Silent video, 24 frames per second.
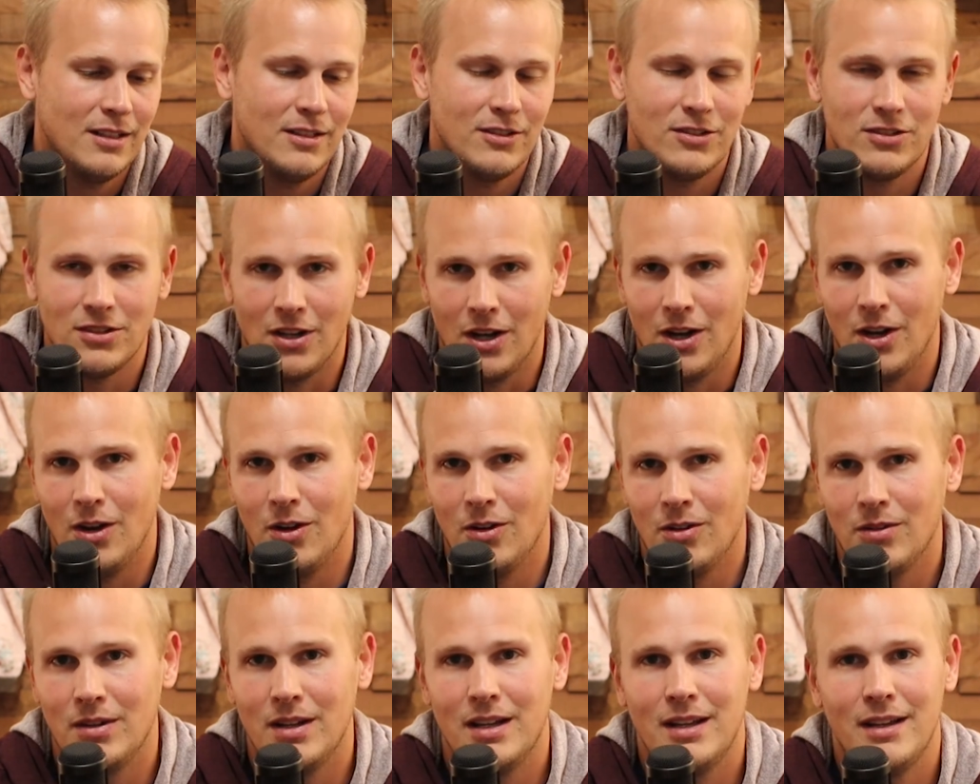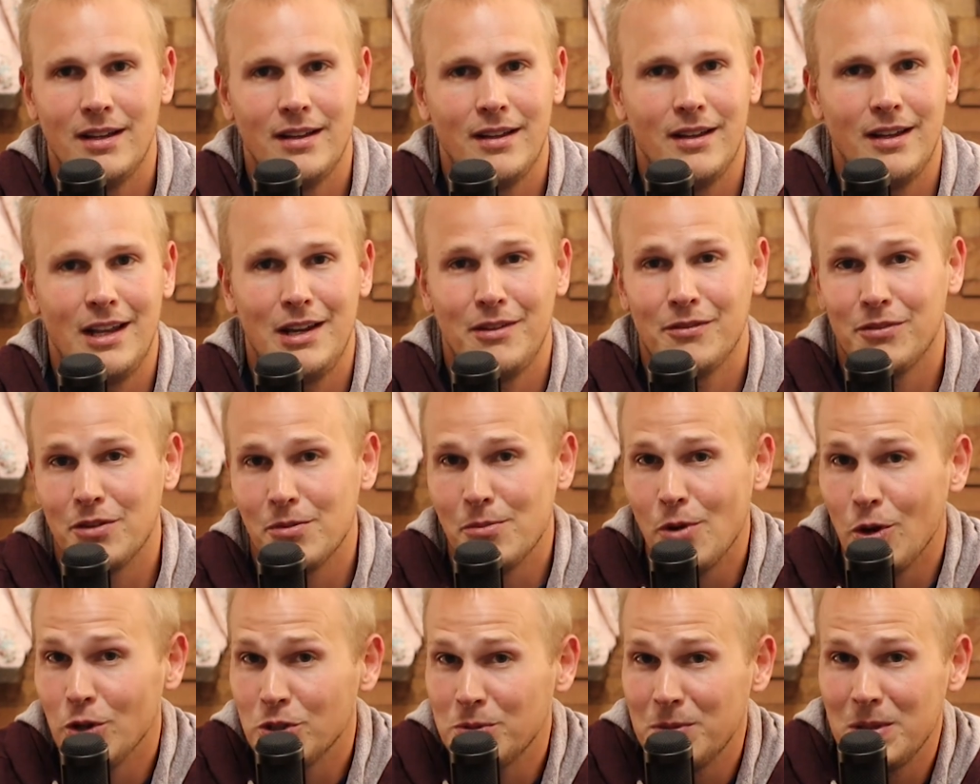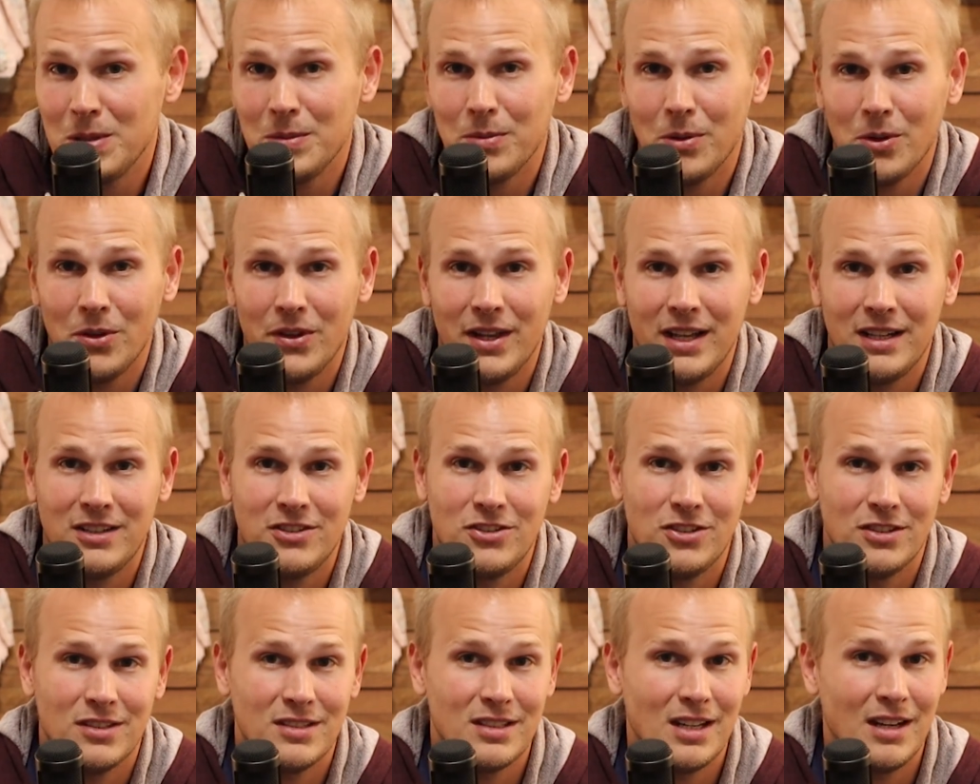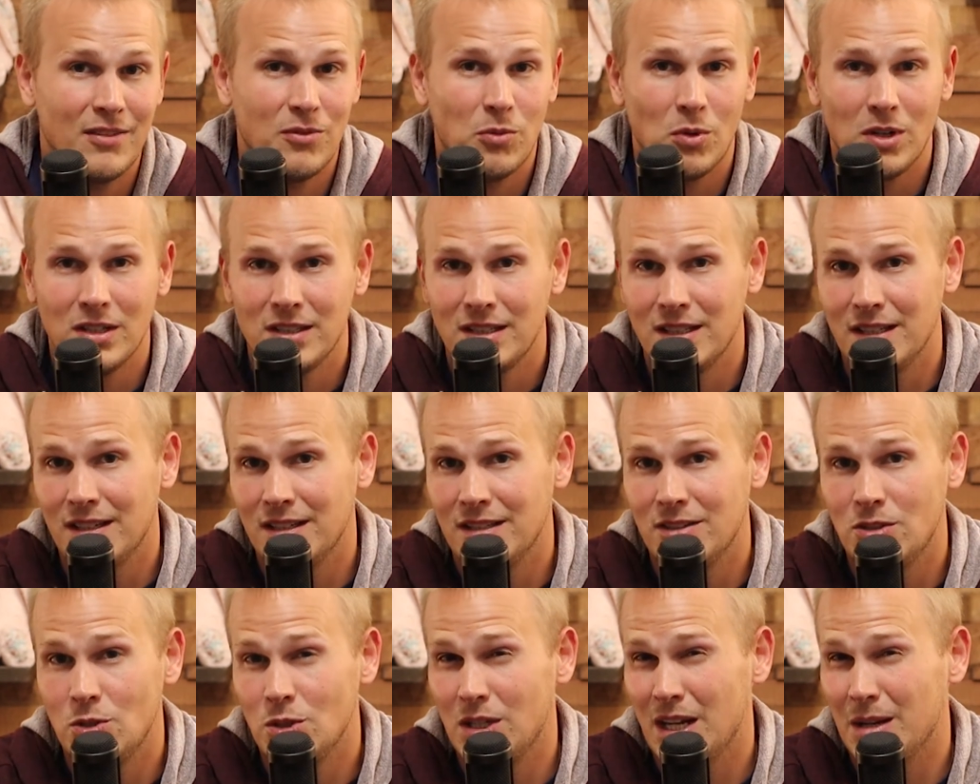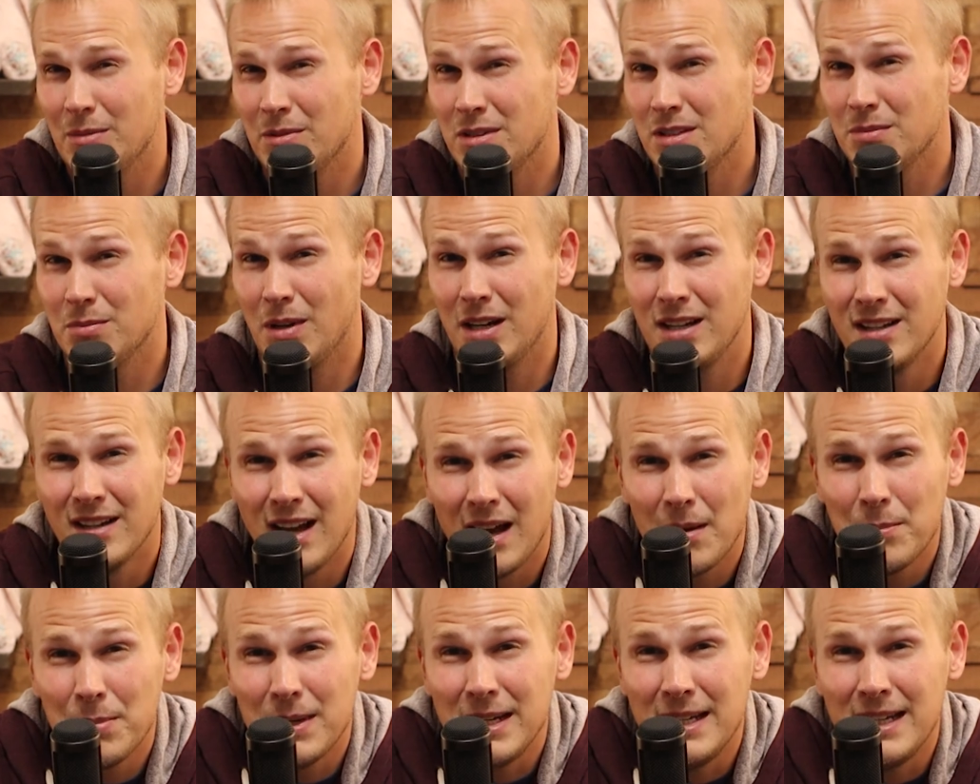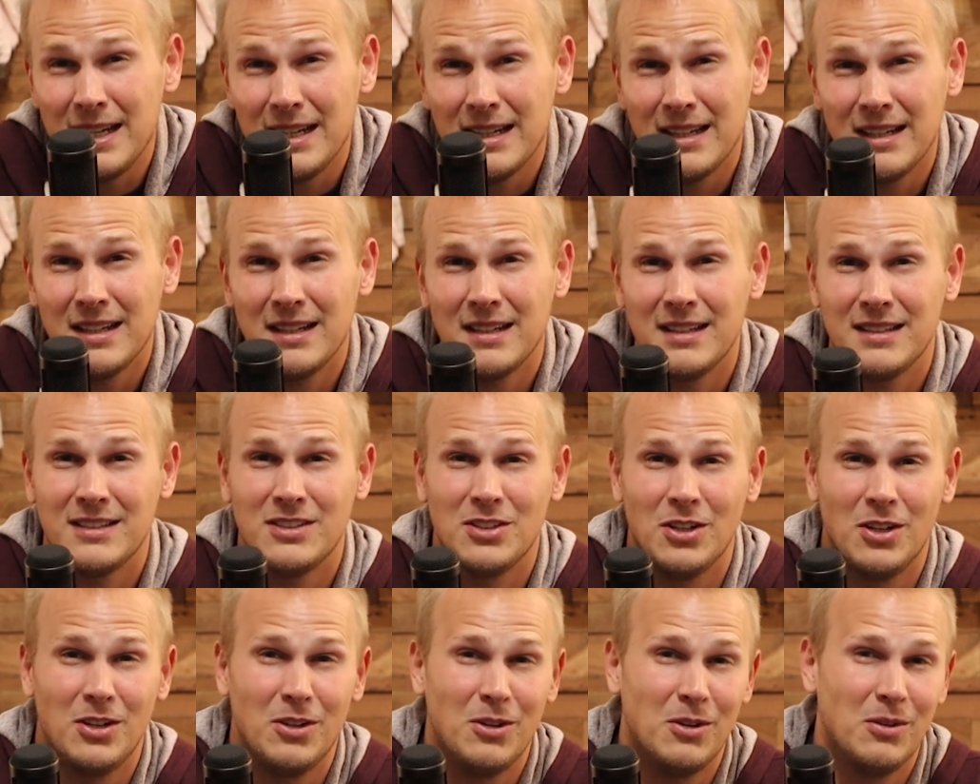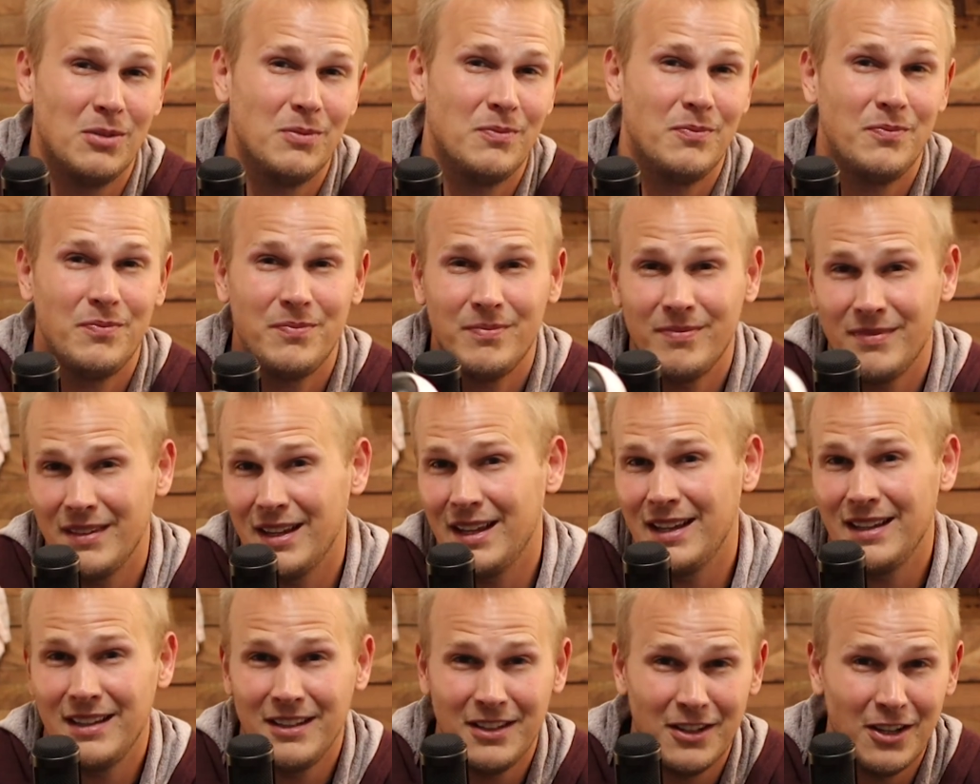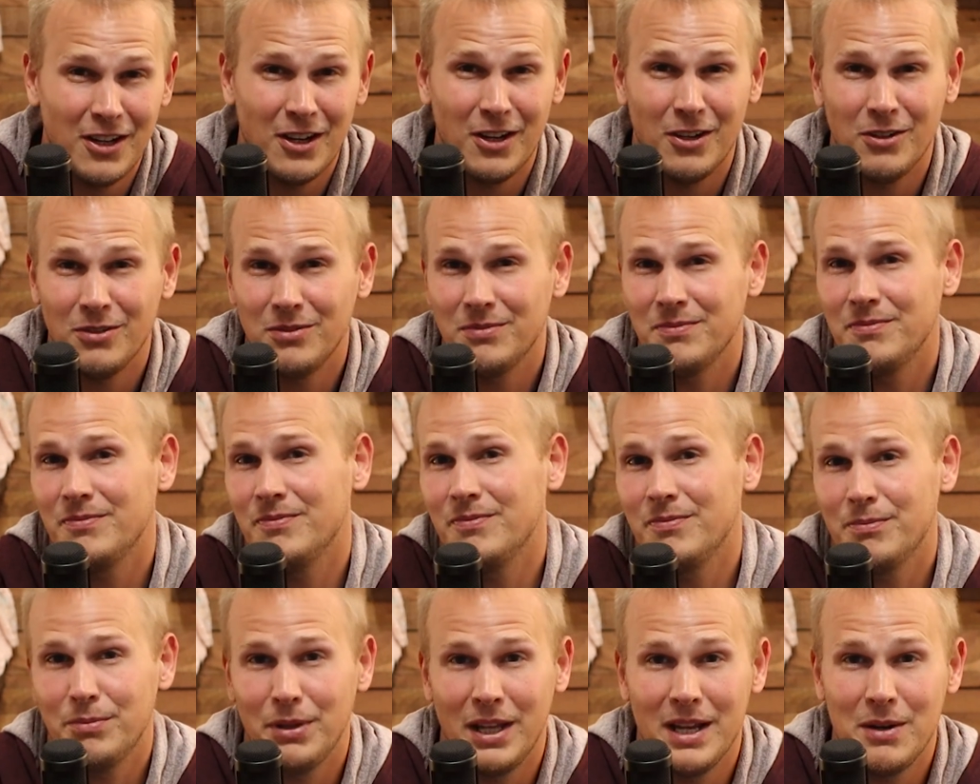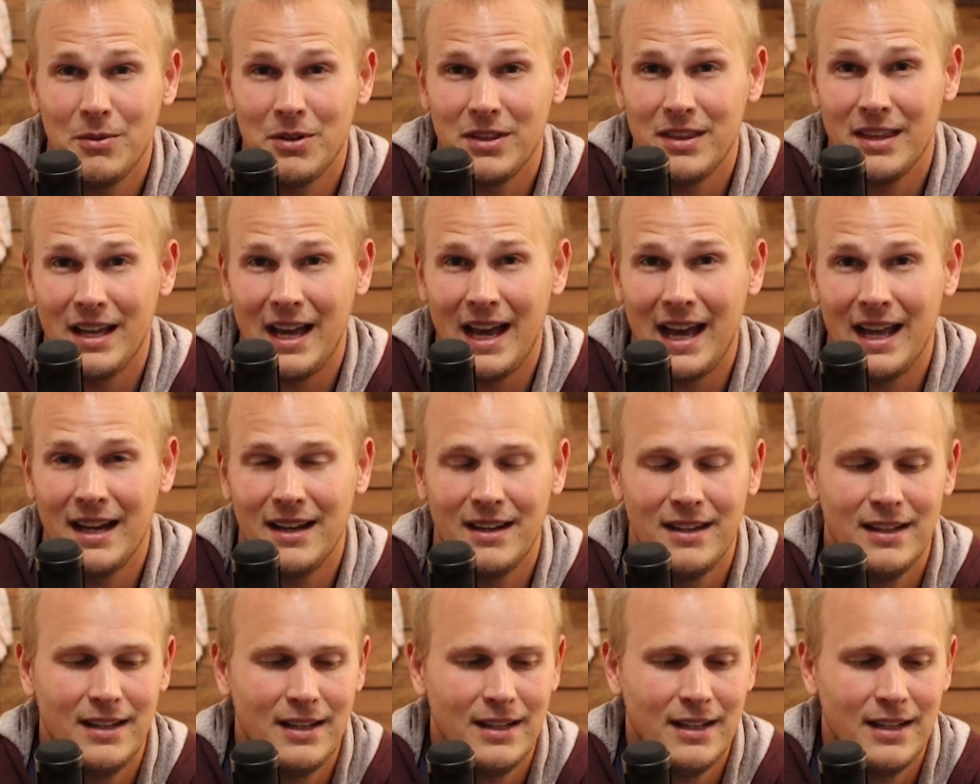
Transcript: So, and for most people that just have 1 kid, 2 cameras might not be needed. So, you know, play with that.